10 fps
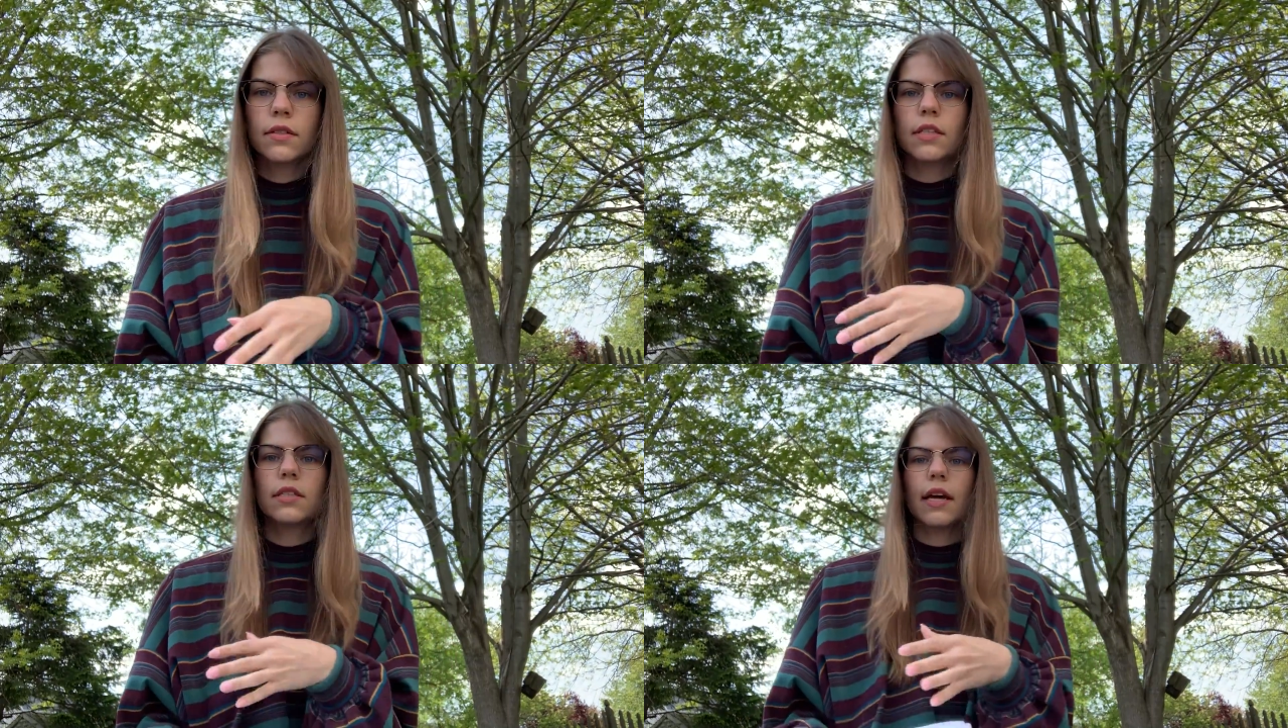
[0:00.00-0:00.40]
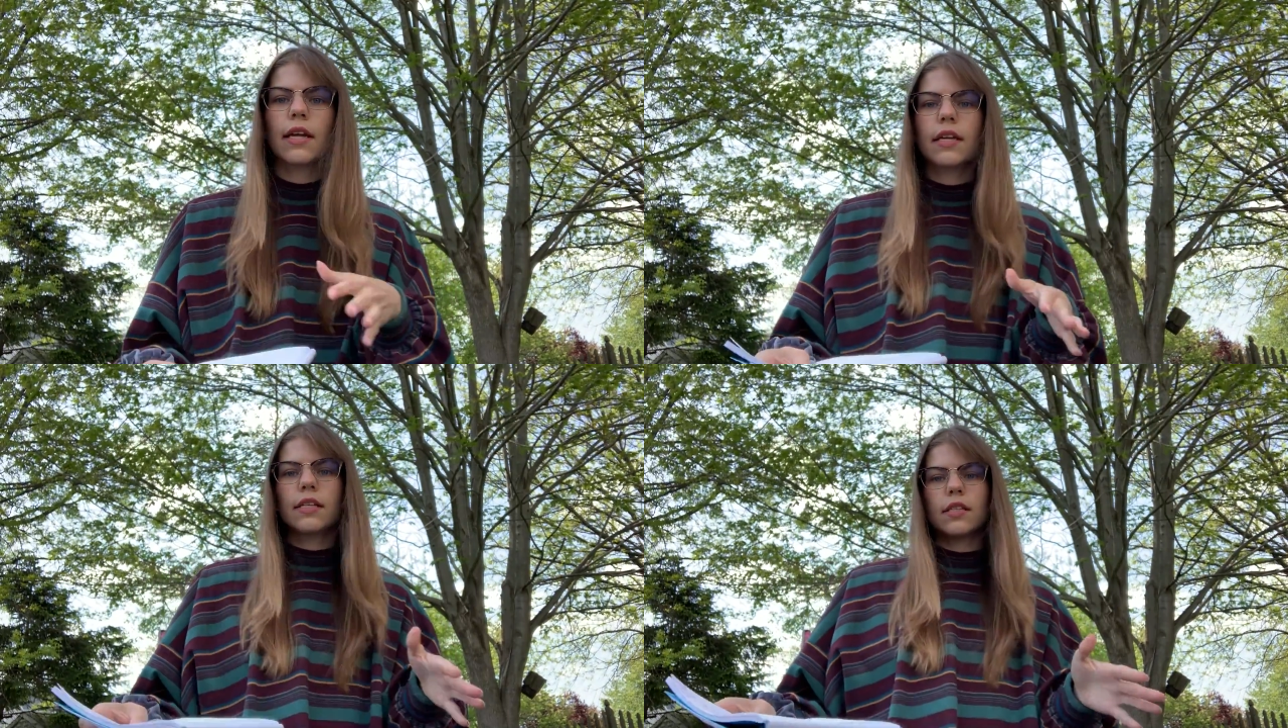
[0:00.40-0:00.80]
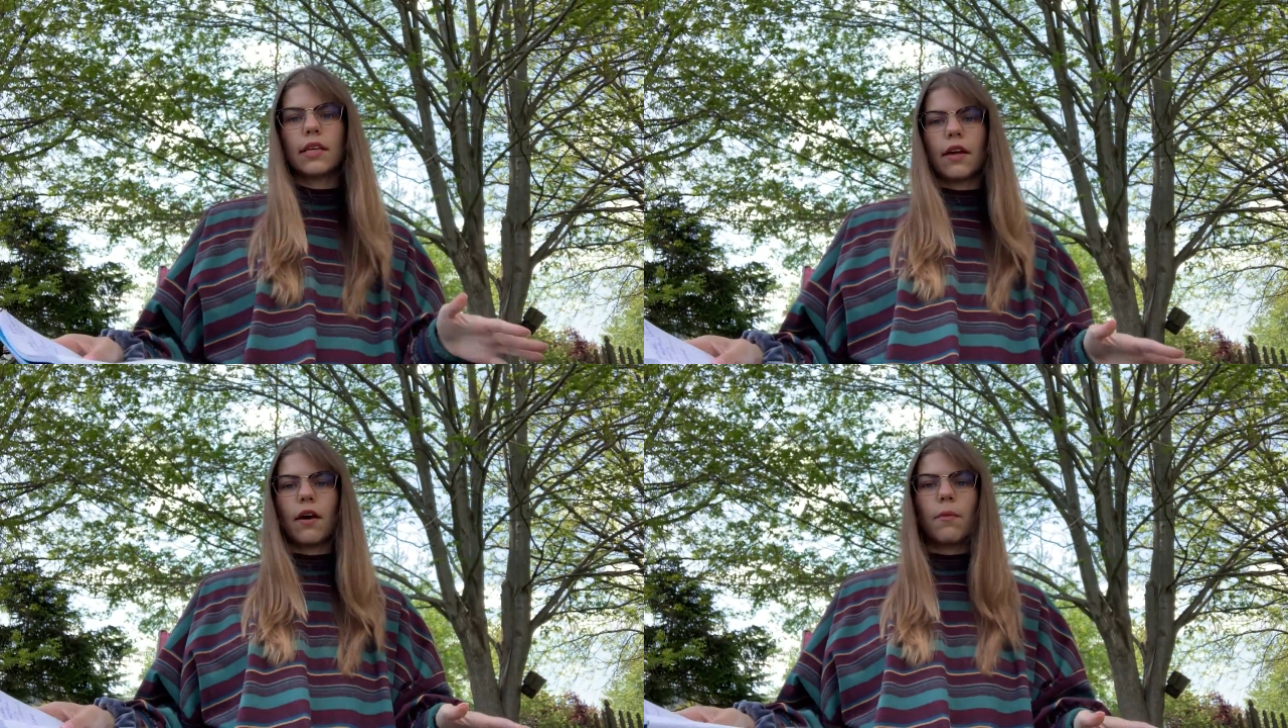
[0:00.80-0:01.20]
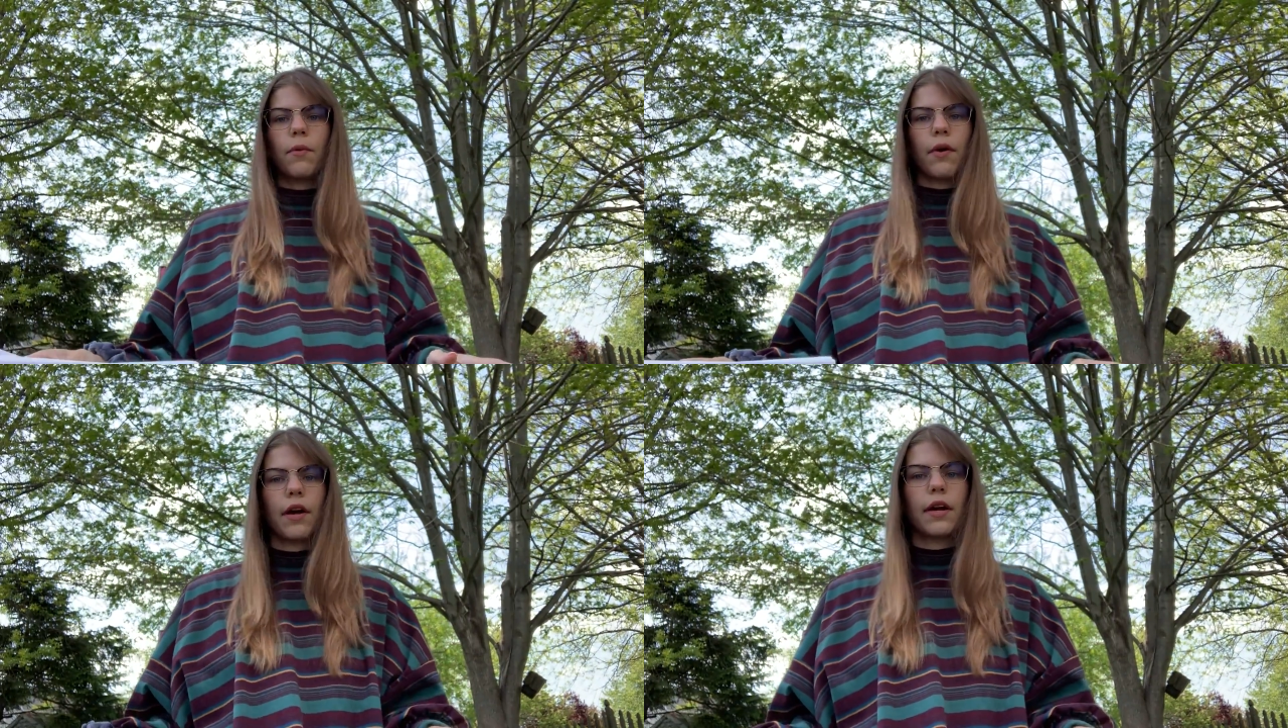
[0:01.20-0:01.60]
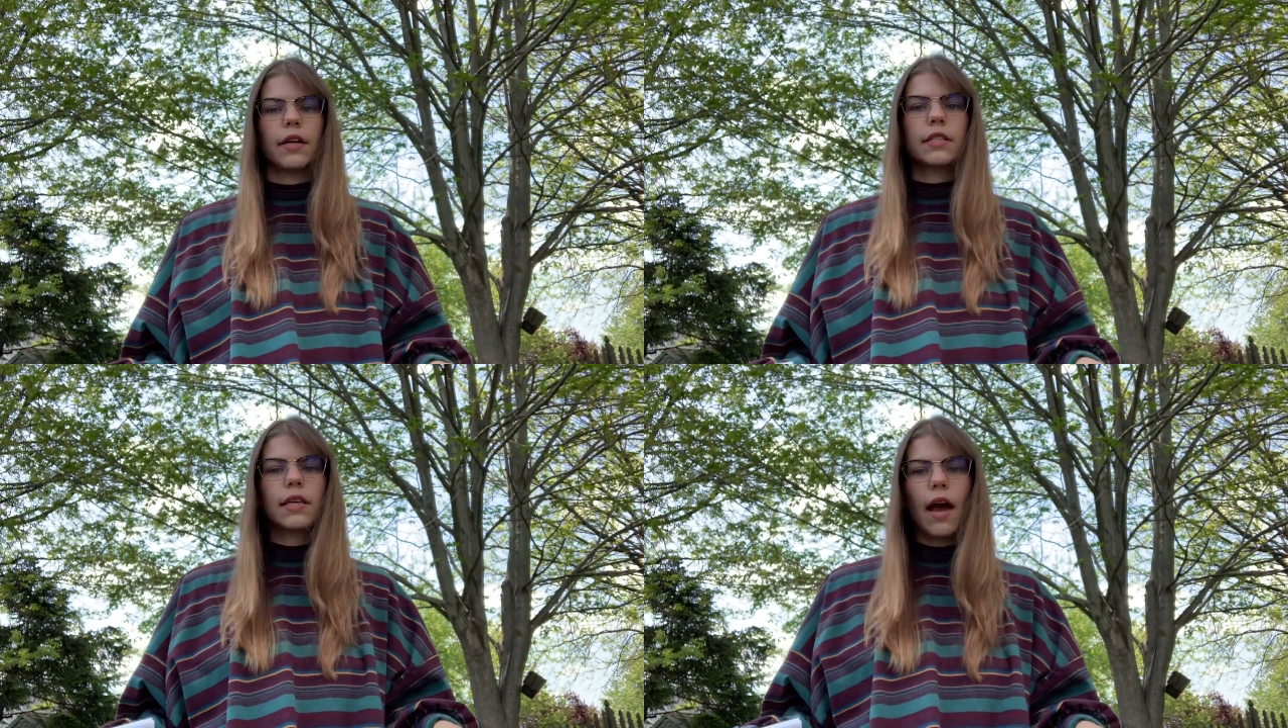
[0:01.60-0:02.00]
The setting is set up where
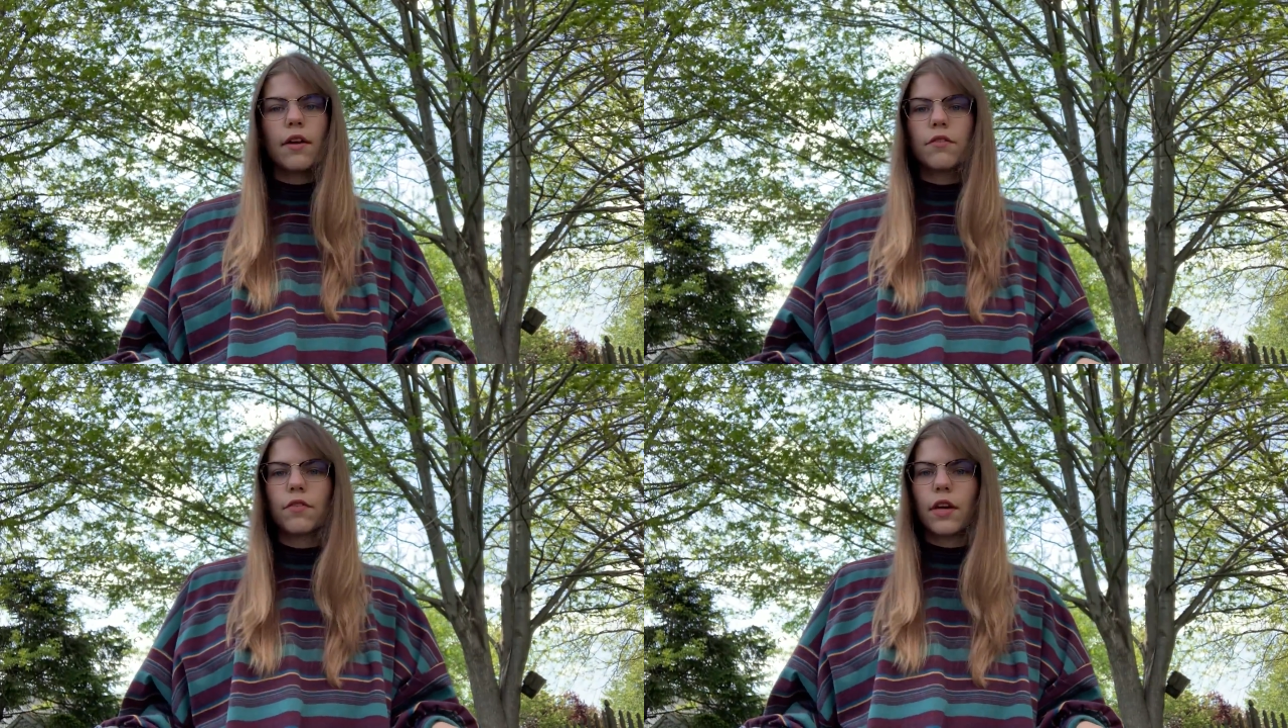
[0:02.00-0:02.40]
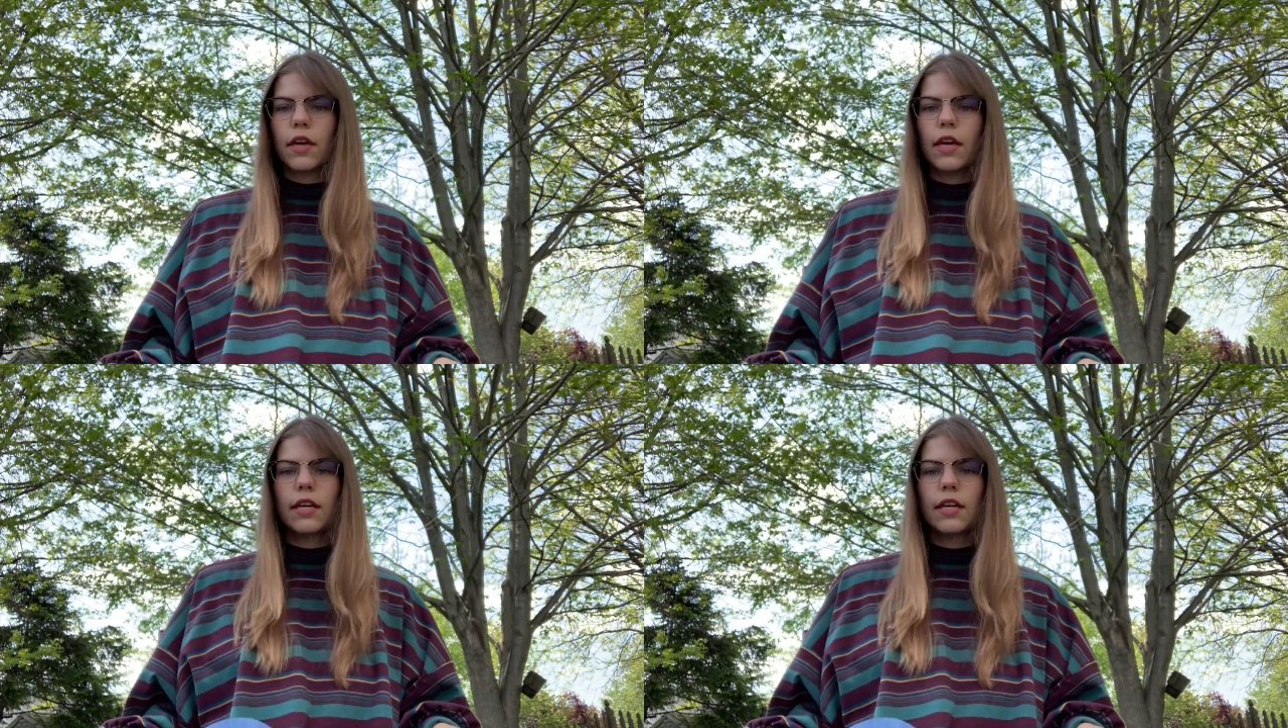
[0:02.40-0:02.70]
it's kind of like